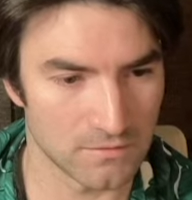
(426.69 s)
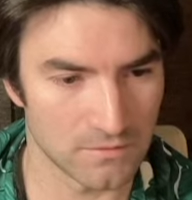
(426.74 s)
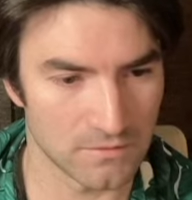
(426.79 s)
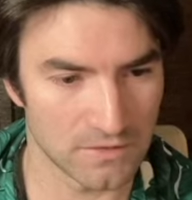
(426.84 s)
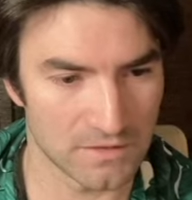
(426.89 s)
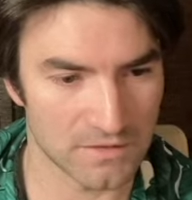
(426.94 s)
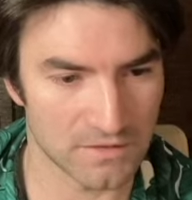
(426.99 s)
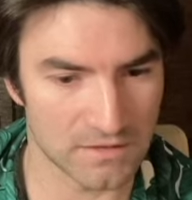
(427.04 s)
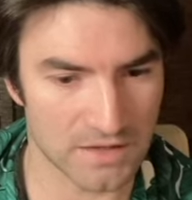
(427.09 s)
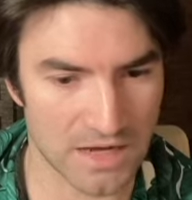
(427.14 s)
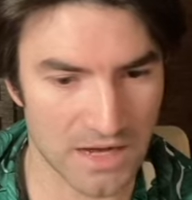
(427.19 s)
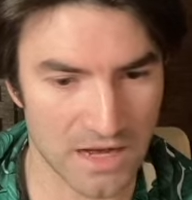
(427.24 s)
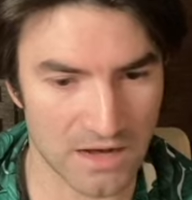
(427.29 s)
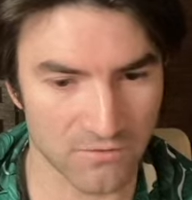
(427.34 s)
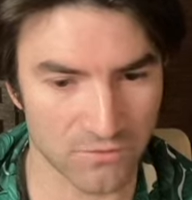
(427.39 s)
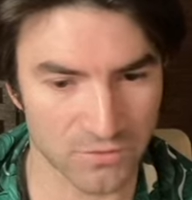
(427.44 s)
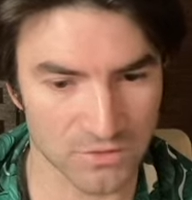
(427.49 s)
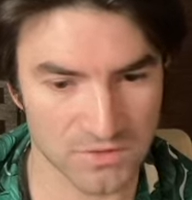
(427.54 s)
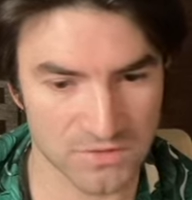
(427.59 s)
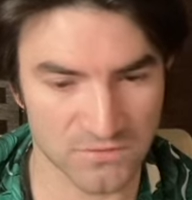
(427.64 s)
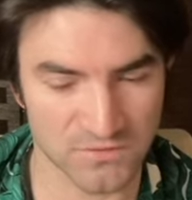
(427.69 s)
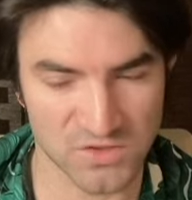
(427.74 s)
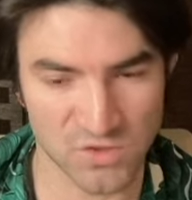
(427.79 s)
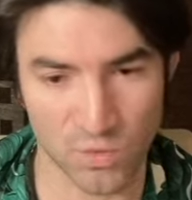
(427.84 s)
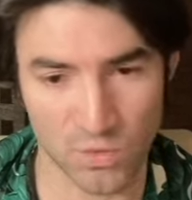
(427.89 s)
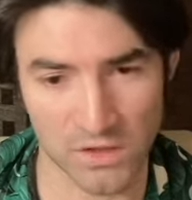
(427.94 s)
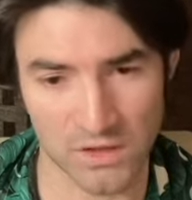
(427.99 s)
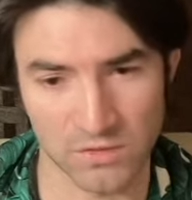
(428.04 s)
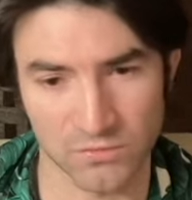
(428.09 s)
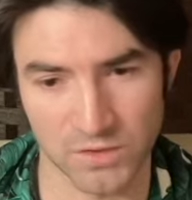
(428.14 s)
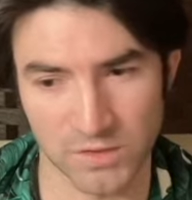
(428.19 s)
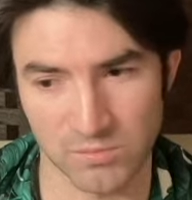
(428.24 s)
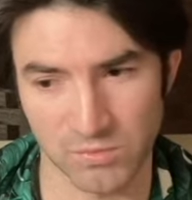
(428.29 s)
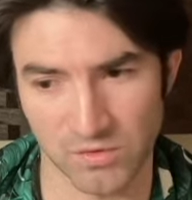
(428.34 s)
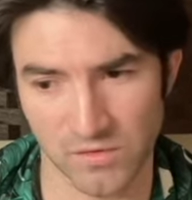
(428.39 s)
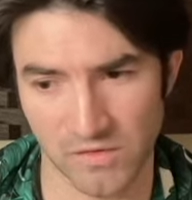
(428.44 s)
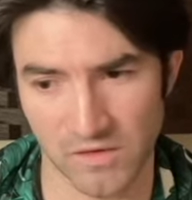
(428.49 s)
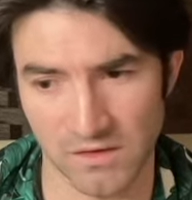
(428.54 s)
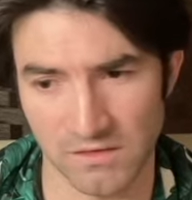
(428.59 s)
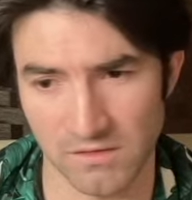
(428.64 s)
that's an average of
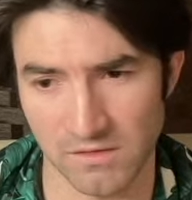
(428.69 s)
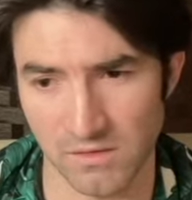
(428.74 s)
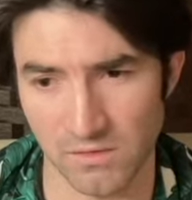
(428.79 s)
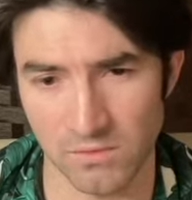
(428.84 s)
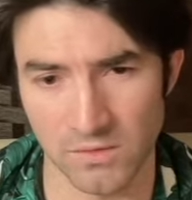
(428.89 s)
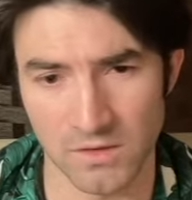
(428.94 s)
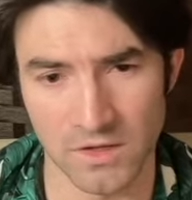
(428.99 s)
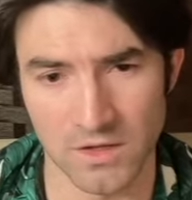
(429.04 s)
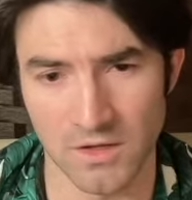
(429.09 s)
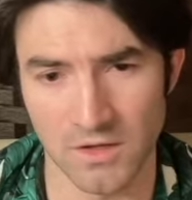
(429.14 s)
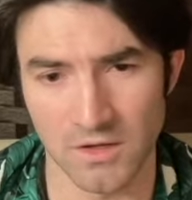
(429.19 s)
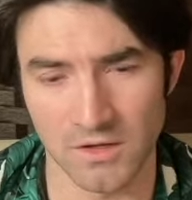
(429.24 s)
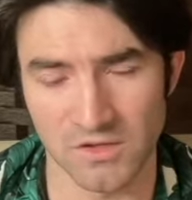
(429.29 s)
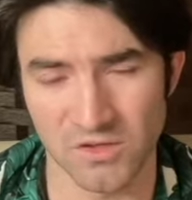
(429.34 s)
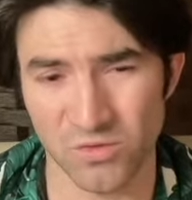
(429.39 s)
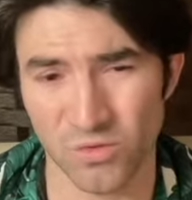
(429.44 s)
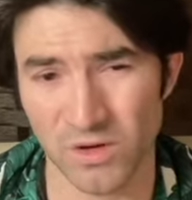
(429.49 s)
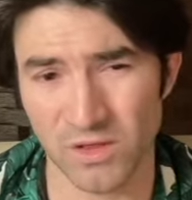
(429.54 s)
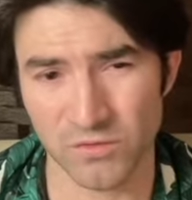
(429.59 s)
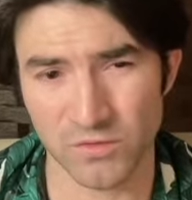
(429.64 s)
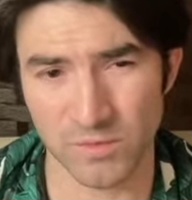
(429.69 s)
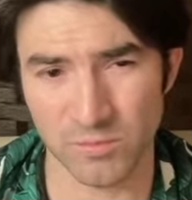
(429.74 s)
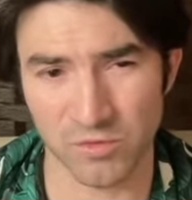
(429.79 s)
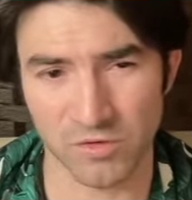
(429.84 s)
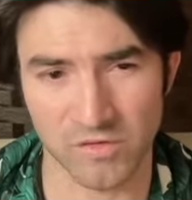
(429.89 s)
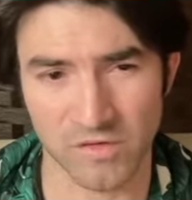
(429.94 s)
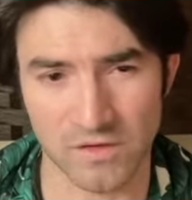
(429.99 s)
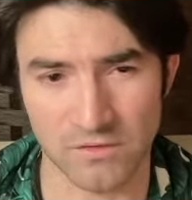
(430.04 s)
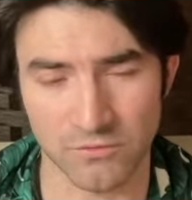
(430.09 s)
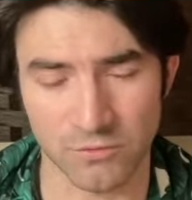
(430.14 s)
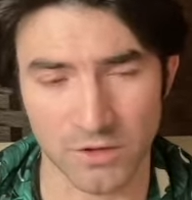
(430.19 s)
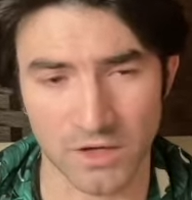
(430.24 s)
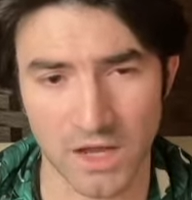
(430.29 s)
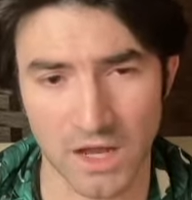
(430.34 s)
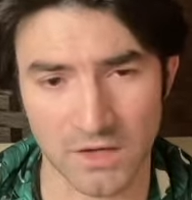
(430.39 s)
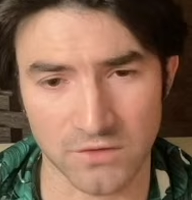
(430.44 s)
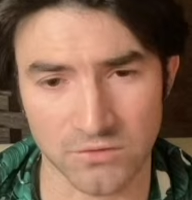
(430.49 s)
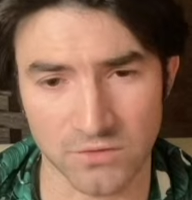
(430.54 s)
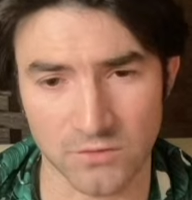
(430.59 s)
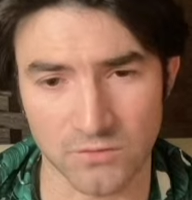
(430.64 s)
23%. So 23% free
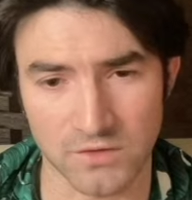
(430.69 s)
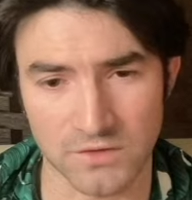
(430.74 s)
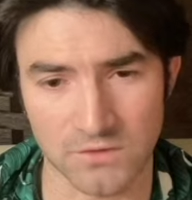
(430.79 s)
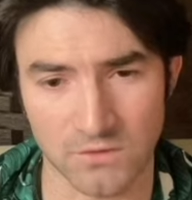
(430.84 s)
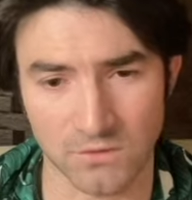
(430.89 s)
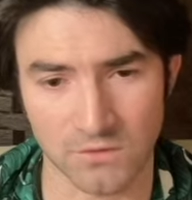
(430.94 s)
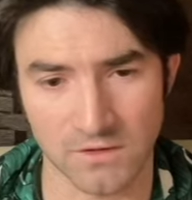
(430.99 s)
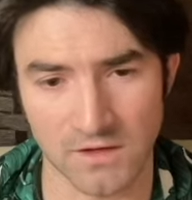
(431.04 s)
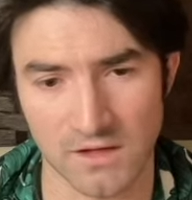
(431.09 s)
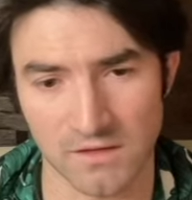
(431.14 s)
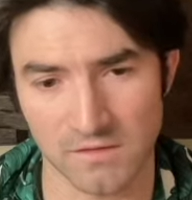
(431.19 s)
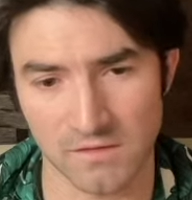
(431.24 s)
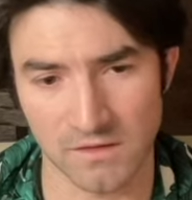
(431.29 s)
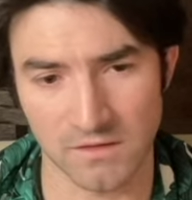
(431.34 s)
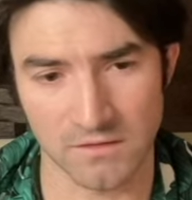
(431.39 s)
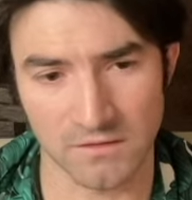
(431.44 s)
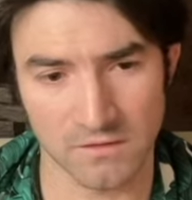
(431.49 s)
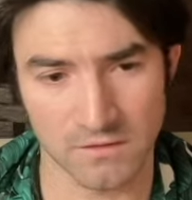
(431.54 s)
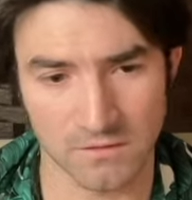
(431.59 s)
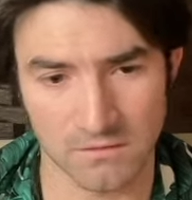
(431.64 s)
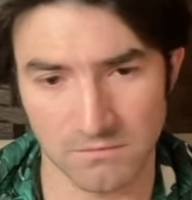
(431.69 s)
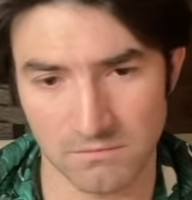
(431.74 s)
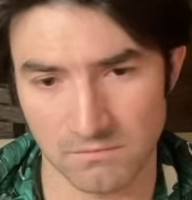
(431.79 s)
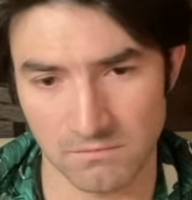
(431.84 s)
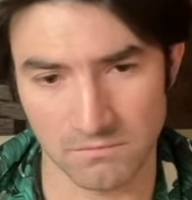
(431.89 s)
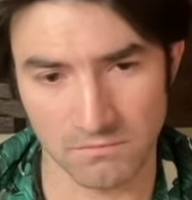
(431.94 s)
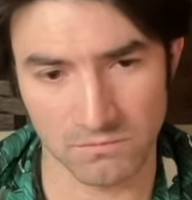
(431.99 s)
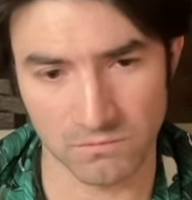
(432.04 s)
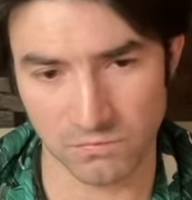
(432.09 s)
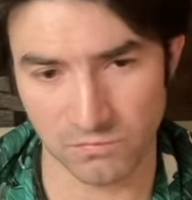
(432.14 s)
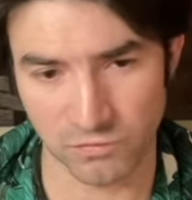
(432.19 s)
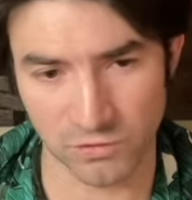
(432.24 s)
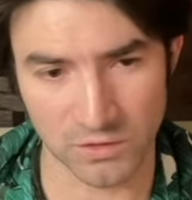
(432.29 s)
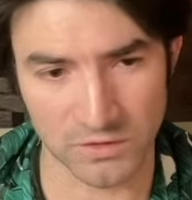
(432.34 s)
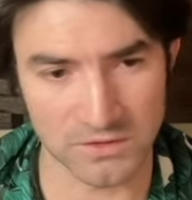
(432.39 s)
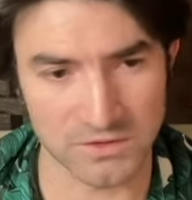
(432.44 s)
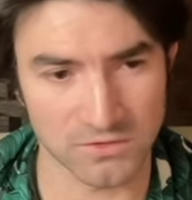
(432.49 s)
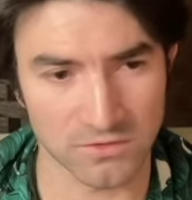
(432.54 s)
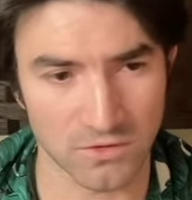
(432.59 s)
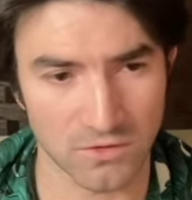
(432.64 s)
cash flow return on assets,
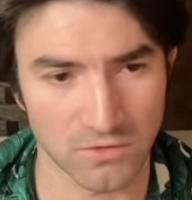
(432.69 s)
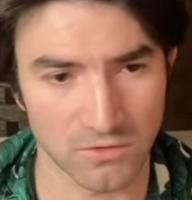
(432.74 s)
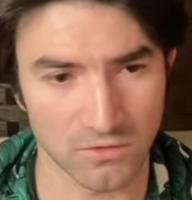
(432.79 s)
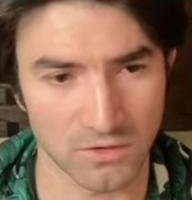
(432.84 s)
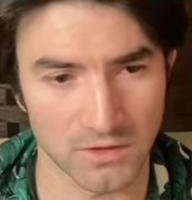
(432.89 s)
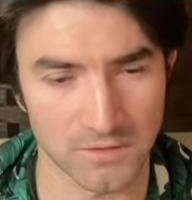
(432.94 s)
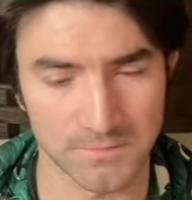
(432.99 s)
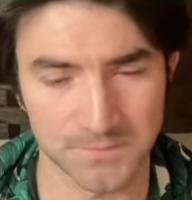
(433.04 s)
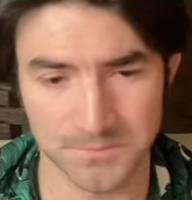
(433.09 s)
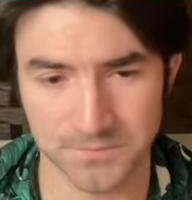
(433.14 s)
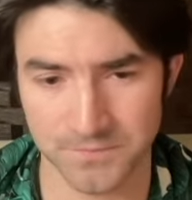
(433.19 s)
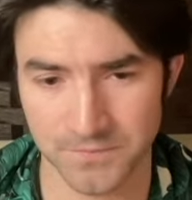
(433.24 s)
really strong, right?